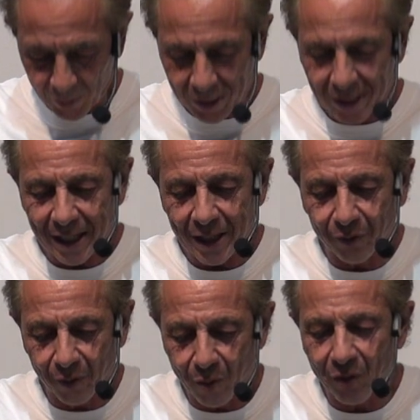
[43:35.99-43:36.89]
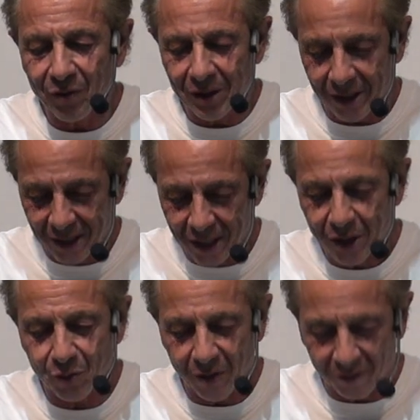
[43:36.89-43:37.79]
we just ask for more
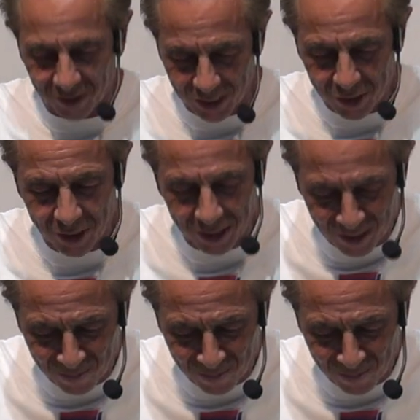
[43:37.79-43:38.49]
visitation, revelation, and